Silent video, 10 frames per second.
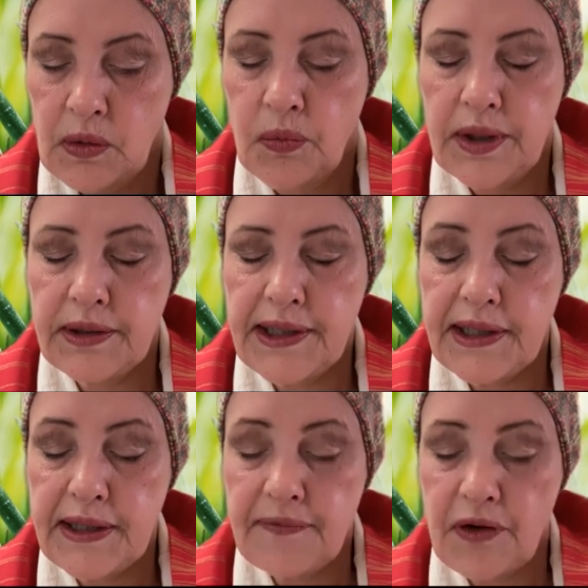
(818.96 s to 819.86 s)
We
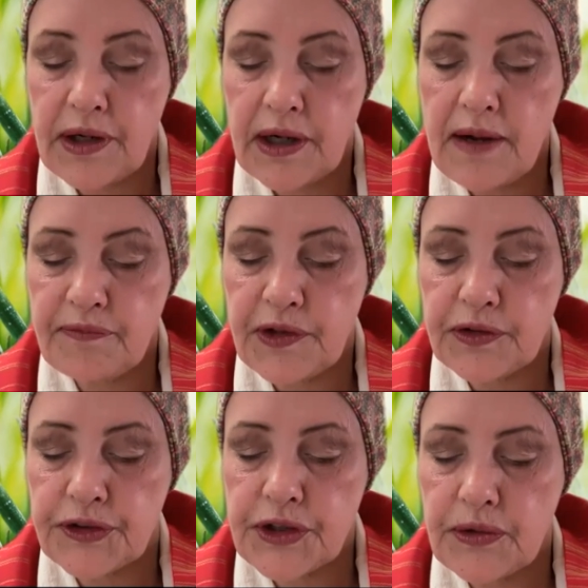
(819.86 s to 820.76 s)
leave our
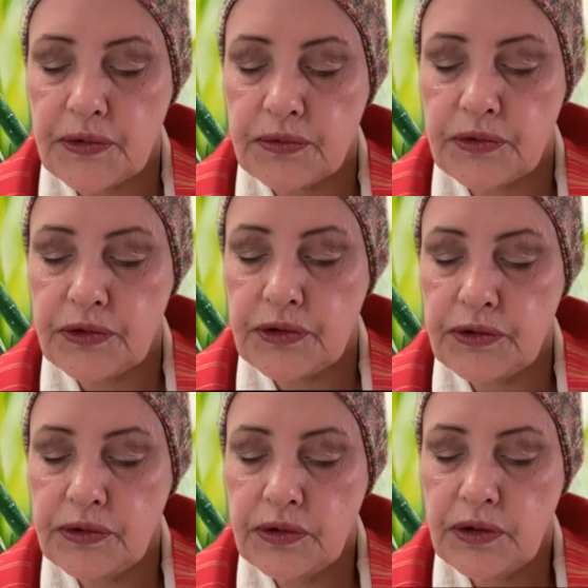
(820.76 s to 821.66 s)
comfort zones
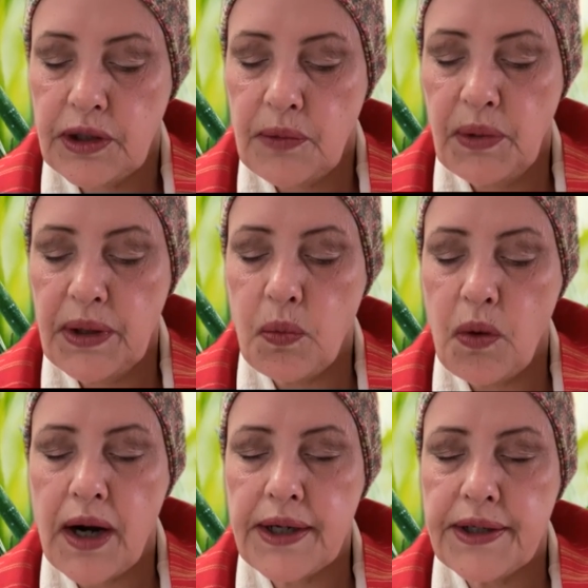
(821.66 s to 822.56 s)
and we
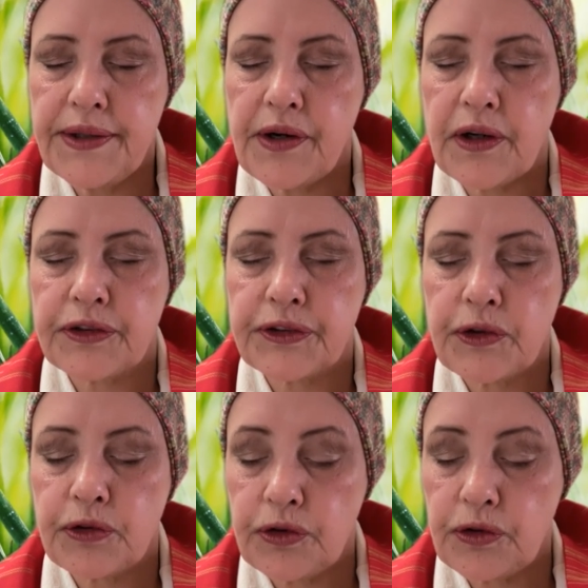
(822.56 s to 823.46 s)
widen our
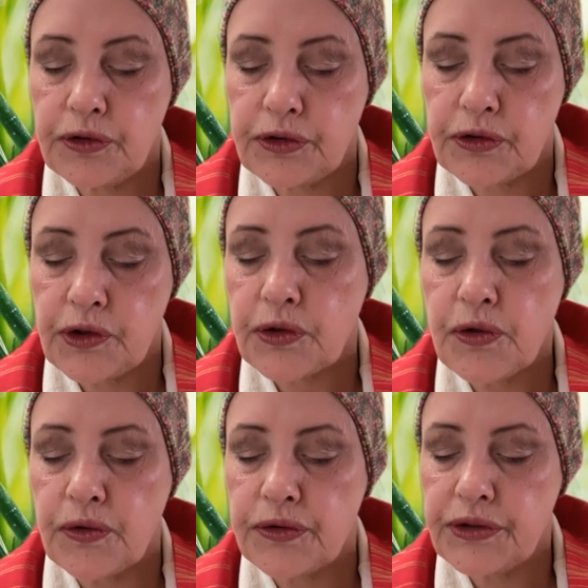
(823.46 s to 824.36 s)
social
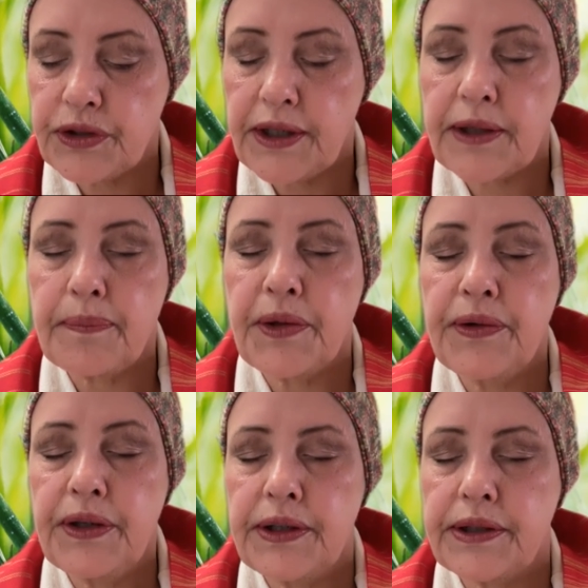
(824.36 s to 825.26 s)
circles and
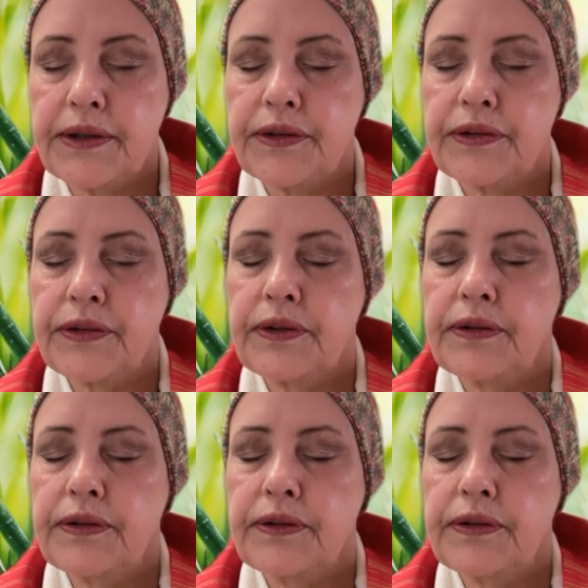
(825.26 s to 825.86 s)
communities.